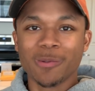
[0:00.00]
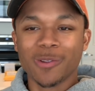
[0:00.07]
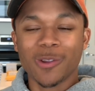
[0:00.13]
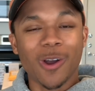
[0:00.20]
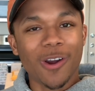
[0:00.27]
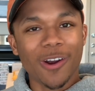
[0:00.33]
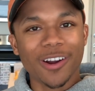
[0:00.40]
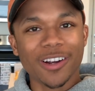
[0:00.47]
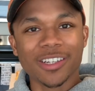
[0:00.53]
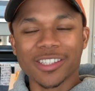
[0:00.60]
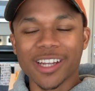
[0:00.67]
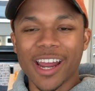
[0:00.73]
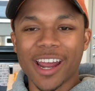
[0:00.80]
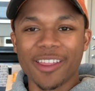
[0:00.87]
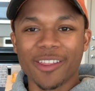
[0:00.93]
large
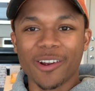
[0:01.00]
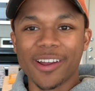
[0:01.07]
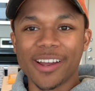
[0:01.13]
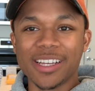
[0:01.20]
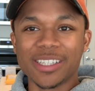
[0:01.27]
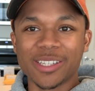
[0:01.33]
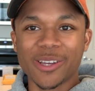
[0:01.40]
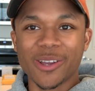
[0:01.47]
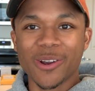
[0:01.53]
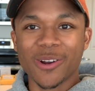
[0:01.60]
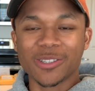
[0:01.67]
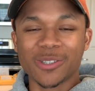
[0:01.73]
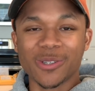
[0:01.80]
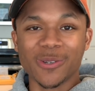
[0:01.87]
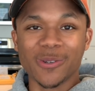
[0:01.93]
and they're easier
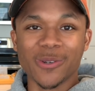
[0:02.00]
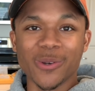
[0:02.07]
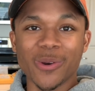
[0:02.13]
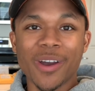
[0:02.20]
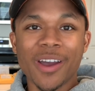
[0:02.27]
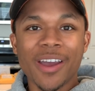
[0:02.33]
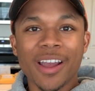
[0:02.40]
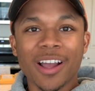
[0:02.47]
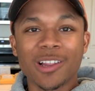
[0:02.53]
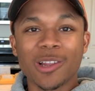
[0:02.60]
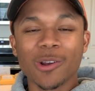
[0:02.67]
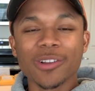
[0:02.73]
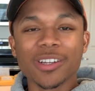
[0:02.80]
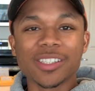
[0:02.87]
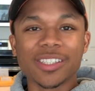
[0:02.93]
to
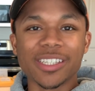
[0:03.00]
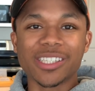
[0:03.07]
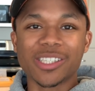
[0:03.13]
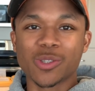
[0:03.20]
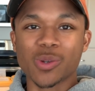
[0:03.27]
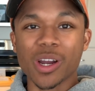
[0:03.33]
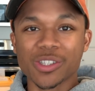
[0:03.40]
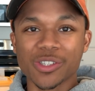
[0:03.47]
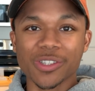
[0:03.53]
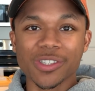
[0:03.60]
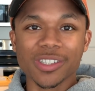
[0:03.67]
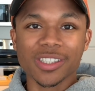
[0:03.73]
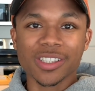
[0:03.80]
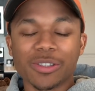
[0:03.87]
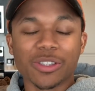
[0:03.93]
clearly see
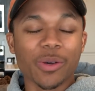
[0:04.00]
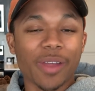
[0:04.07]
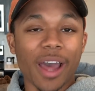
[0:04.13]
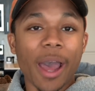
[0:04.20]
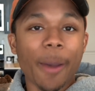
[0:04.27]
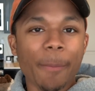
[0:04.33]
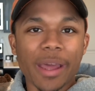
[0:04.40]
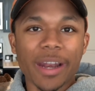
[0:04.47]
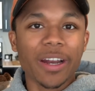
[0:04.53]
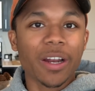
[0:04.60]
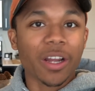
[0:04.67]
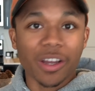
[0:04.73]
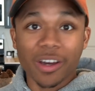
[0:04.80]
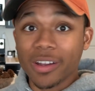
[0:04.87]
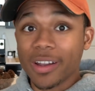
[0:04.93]
structures. So that made it a
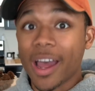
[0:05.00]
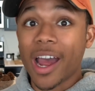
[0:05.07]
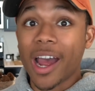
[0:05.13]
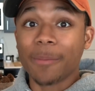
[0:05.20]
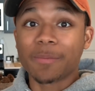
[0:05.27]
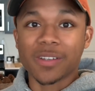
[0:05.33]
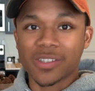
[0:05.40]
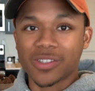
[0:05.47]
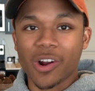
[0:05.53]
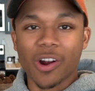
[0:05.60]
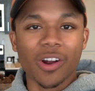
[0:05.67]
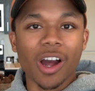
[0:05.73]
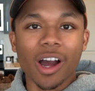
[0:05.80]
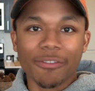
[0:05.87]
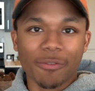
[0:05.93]
good lab to
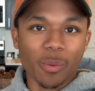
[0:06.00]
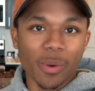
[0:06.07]
start off